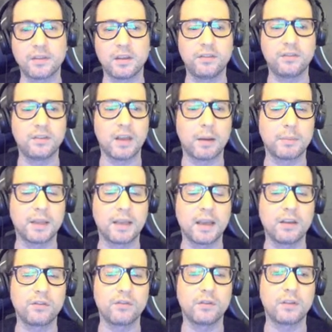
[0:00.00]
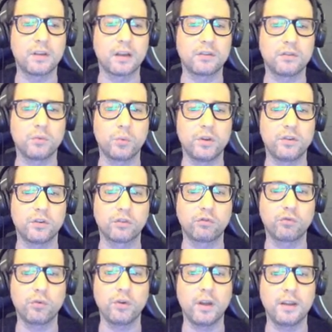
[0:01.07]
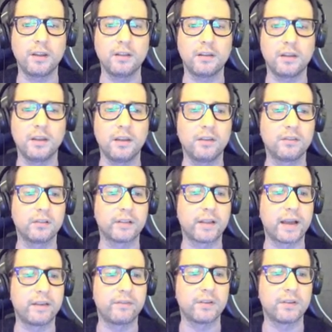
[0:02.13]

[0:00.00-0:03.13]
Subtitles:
is the application that we just created, is live